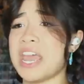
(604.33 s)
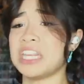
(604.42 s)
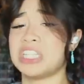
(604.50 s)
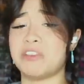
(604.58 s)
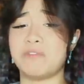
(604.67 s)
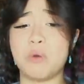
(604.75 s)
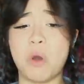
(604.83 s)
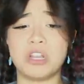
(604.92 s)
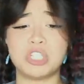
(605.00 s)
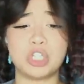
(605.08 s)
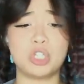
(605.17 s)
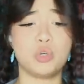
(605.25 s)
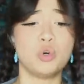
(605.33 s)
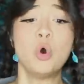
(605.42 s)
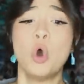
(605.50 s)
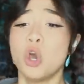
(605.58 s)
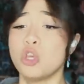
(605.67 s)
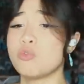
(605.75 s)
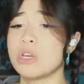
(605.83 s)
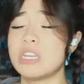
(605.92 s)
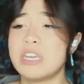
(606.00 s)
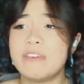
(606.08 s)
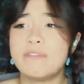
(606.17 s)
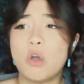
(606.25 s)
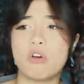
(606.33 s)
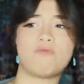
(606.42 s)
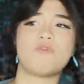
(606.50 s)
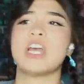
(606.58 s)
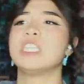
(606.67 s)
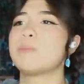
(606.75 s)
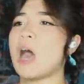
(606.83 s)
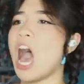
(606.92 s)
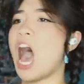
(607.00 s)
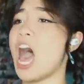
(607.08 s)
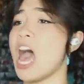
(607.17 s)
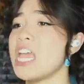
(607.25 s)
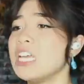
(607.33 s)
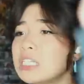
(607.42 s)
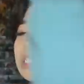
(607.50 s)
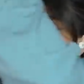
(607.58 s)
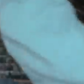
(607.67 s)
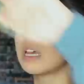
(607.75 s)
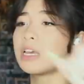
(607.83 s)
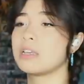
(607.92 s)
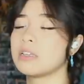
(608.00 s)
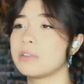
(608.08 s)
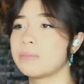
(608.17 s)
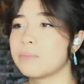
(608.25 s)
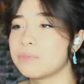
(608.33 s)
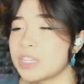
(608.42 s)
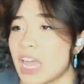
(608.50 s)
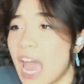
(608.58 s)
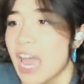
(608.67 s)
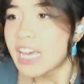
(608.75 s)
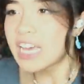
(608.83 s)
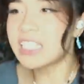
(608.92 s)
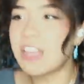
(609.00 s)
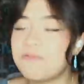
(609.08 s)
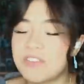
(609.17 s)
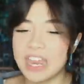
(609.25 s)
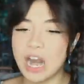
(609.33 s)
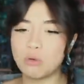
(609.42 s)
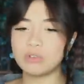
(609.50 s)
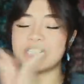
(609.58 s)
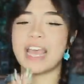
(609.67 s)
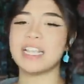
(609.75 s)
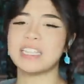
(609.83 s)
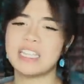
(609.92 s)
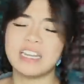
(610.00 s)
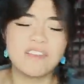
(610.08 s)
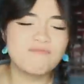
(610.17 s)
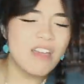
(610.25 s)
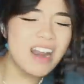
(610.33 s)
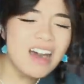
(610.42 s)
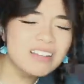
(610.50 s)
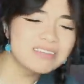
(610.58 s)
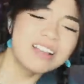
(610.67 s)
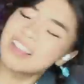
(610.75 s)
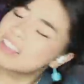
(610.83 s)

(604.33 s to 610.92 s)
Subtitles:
dance if you want to. You can leave your friends behind. Cause if they don't dance and if they don't